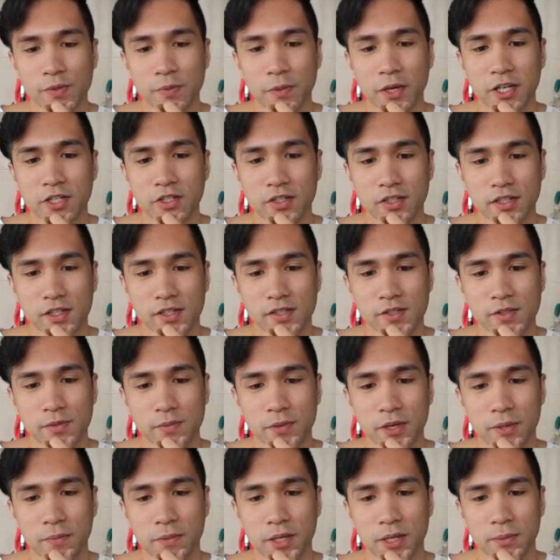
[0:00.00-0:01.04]
Patient has to
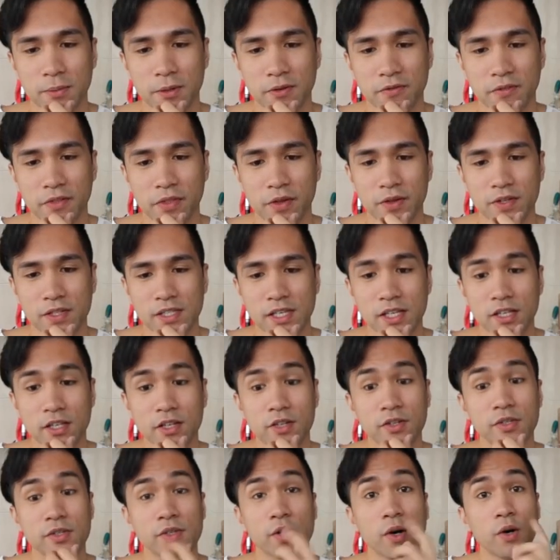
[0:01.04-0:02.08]
be a minimum of 13
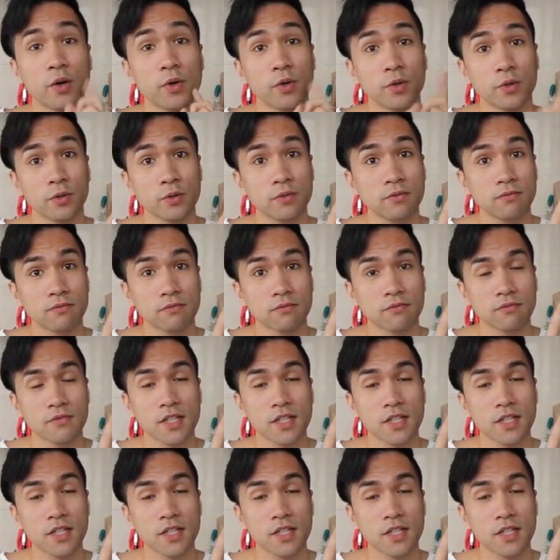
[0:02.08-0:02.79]
years old.